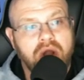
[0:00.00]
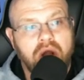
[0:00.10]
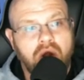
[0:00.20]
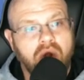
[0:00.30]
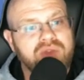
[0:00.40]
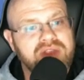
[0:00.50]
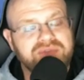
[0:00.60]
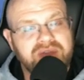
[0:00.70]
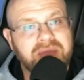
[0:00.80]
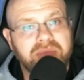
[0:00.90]
are these
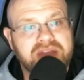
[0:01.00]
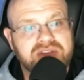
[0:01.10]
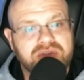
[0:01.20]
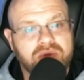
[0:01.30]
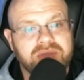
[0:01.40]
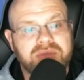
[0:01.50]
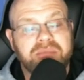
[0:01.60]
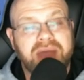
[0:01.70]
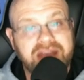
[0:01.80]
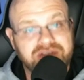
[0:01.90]
fan bases going to be
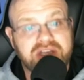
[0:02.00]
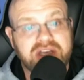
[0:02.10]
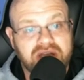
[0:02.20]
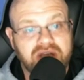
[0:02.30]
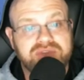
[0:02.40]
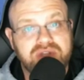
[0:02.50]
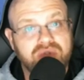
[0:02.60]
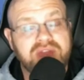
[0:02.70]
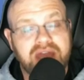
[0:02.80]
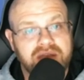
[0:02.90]
passionate enough to
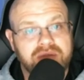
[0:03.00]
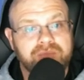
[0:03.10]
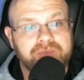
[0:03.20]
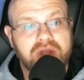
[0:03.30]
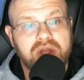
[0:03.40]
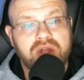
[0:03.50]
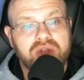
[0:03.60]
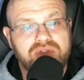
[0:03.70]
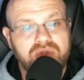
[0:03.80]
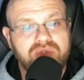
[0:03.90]
do that?
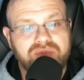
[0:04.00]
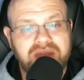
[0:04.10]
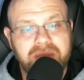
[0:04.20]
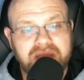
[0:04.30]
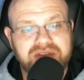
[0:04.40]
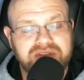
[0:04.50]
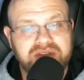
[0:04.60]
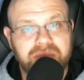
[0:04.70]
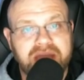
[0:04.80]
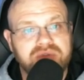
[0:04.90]
Do the fan bases in
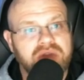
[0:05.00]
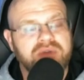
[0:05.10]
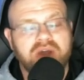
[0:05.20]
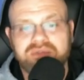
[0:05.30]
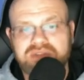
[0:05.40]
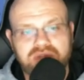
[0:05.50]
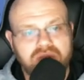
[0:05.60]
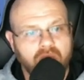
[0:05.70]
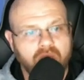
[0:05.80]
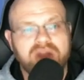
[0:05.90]
the Pac-12, obviously, you
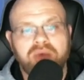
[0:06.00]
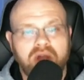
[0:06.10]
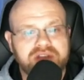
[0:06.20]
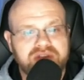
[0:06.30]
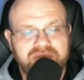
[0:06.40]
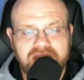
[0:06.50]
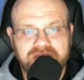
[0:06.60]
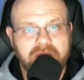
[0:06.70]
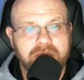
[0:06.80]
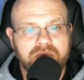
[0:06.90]
know, Oregon and Washington fans
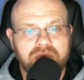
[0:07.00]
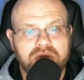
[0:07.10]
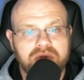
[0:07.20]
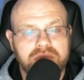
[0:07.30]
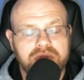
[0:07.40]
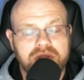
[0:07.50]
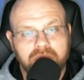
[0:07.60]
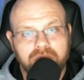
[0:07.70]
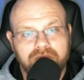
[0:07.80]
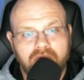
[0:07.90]
probably will.
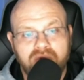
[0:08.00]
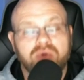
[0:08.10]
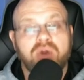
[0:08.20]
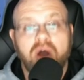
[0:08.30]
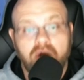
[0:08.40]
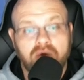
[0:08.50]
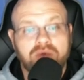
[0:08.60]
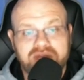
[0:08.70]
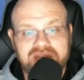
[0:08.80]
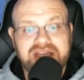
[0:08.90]
Overall,
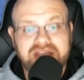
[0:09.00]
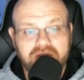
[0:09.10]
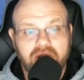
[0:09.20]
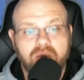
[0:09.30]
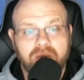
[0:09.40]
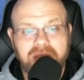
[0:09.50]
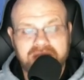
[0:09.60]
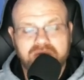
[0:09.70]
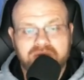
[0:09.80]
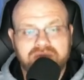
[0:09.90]
the league as a whole, the
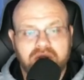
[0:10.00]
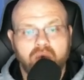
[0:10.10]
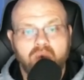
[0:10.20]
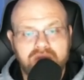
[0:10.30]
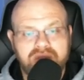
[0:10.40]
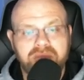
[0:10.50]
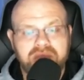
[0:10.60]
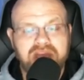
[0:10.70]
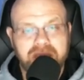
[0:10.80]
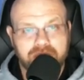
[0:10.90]
Pac-12 as a whole, will they
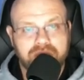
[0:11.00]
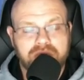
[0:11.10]
be able